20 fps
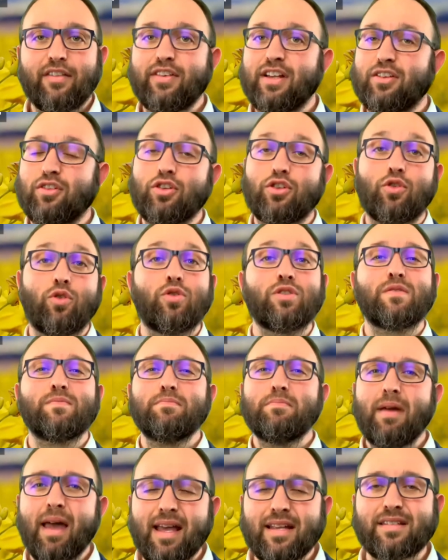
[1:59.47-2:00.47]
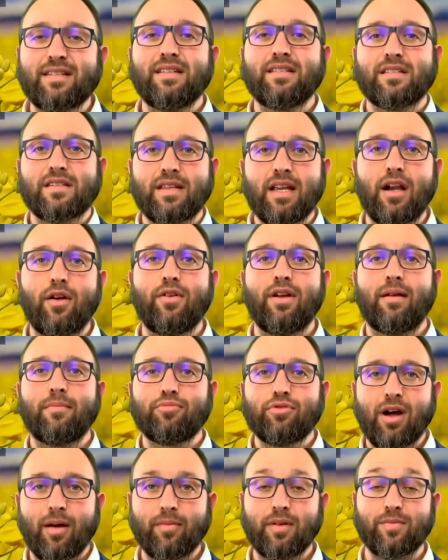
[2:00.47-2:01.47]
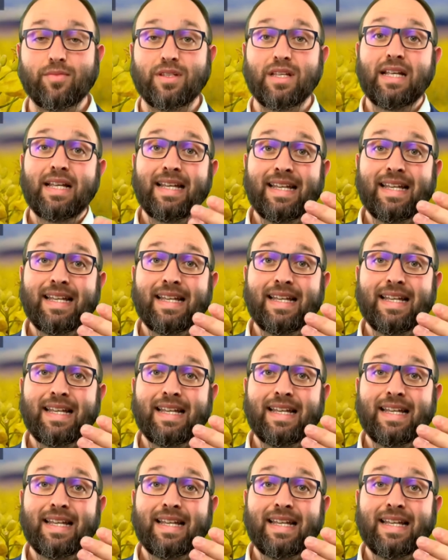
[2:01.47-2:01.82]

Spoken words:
It could cause mass hysteria and problems.